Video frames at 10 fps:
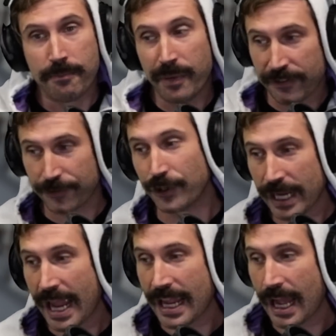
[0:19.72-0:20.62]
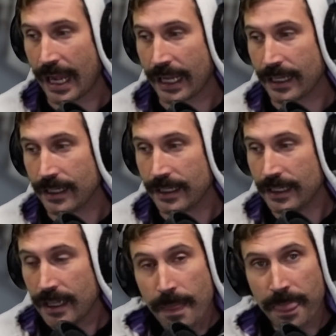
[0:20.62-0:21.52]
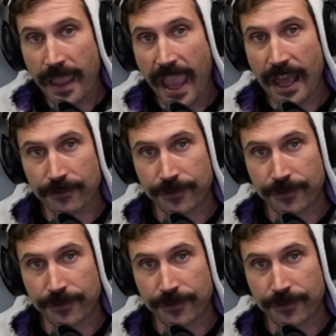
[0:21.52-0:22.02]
but for AI and